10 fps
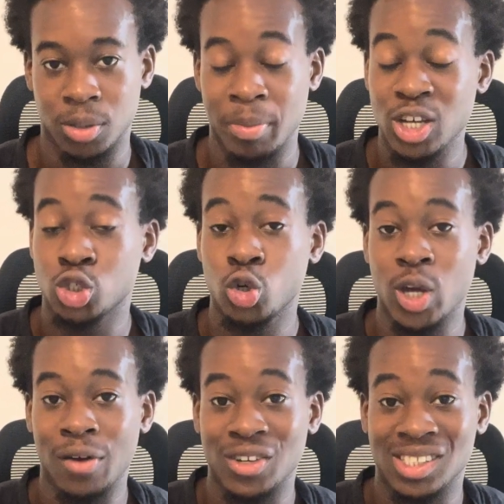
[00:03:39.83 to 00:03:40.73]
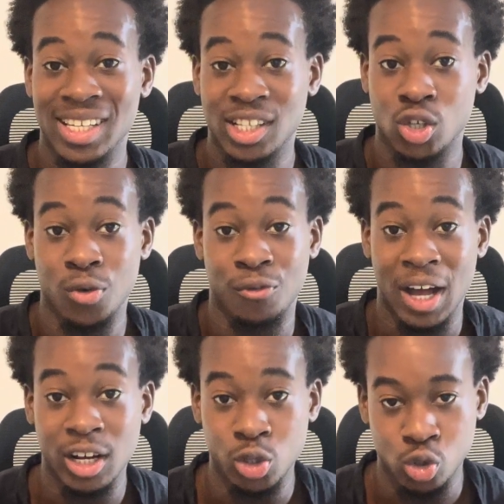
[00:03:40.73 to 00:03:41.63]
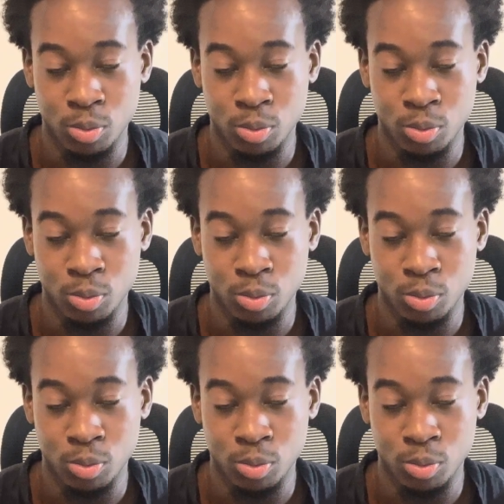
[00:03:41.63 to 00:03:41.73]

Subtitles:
Make sure you have a set of values,